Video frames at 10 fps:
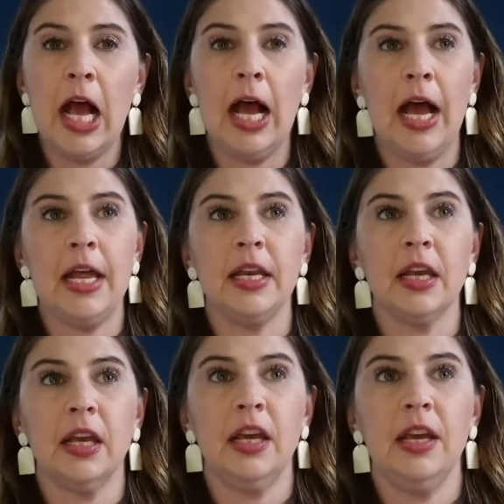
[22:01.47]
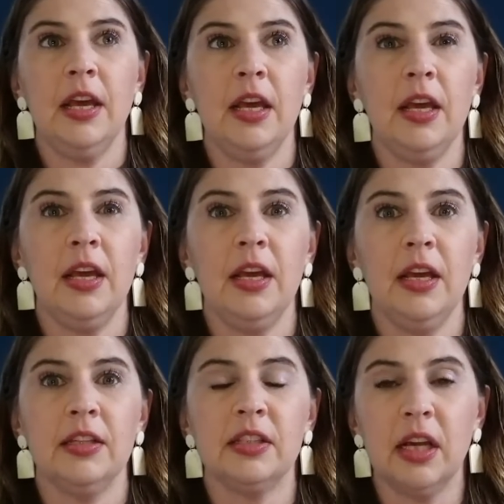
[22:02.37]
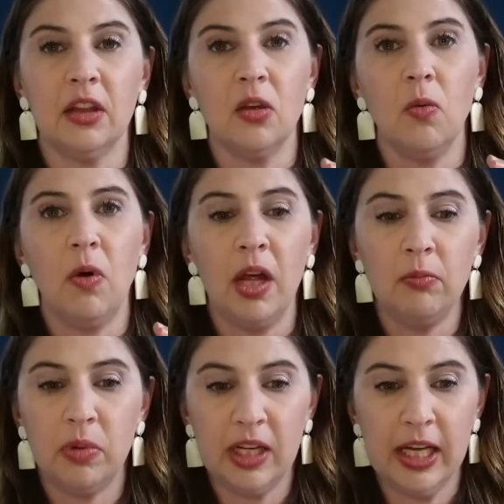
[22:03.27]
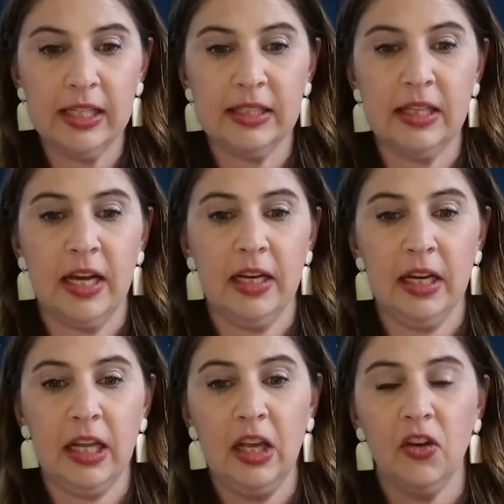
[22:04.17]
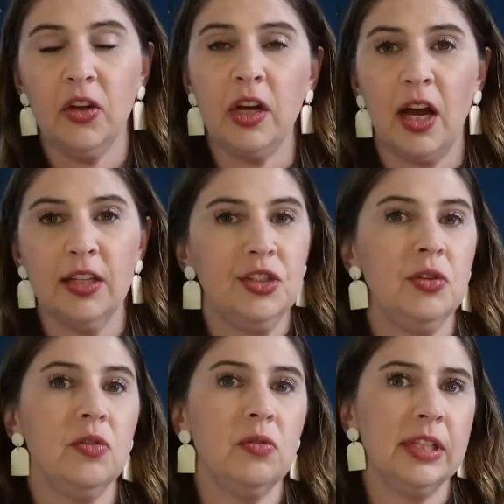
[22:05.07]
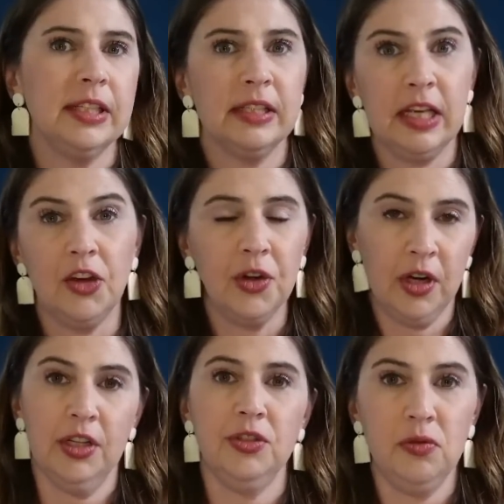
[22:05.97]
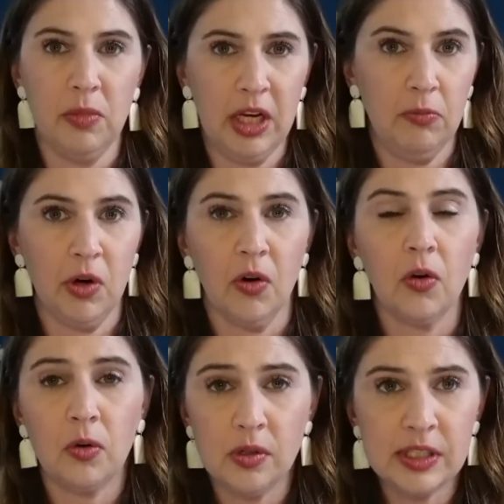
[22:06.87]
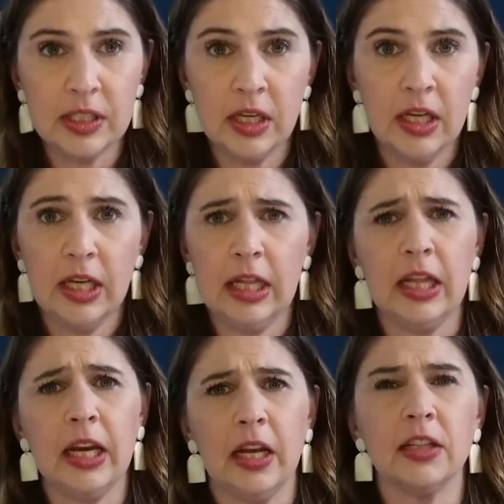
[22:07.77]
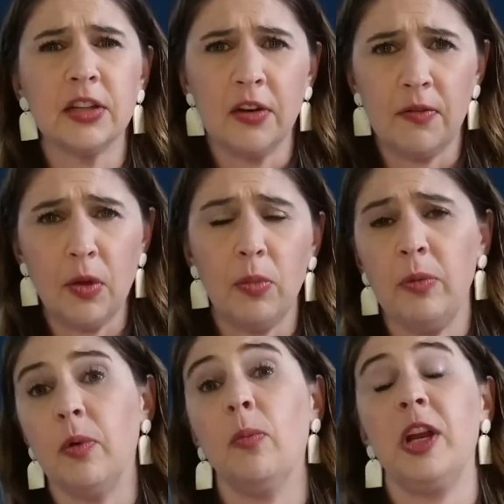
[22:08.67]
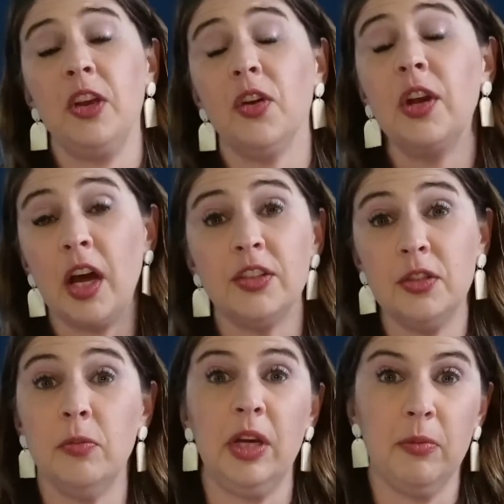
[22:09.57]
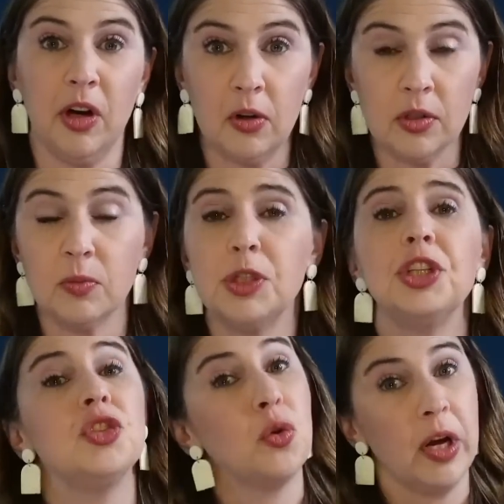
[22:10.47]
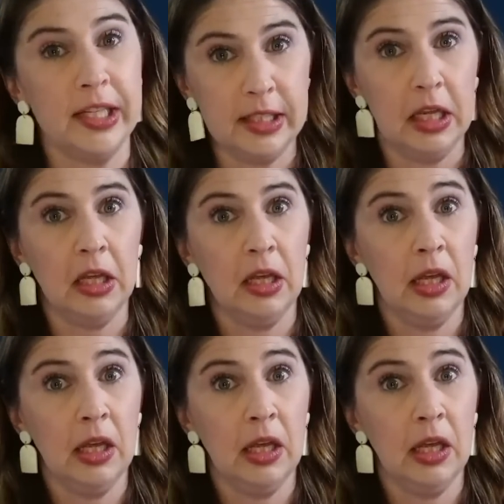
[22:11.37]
and he it's like the one place that he could not do it says he could not do many miracles. He laid hands on a few people, but he could not do many miracles, which is crazy.